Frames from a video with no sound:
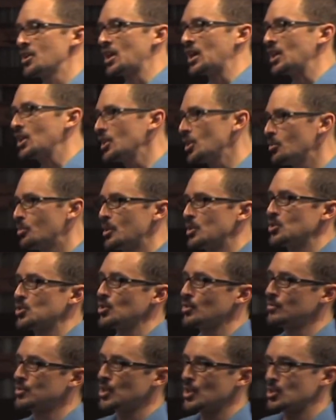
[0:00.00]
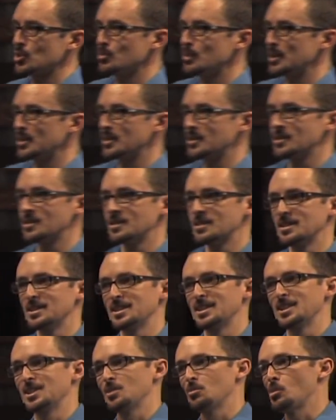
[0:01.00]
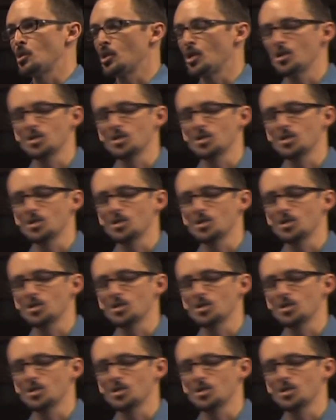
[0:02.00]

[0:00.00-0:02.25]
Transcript: very clear picture of judgment, but